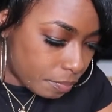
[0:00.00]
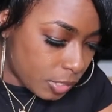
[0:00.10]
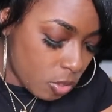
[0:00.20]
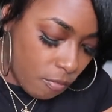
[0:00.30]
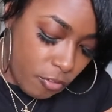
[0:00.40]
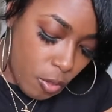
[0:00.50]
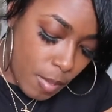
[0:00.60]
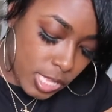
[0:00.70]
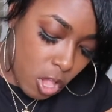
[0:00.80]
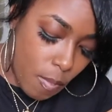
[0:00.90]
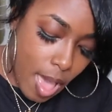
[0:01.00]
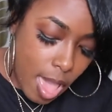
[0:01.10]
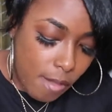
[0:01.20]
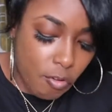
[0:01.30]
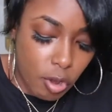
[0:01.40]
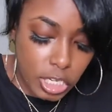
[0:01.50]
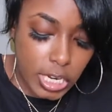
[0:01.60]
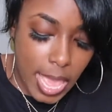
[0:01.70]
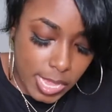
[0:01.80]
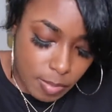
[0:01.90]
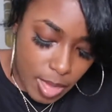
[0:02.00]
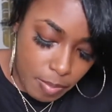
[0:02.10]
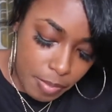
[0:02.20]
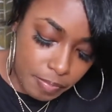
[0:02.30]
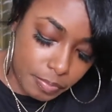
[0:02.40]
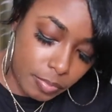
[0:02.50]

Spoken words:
So a few months go by. Of course, she has a baby.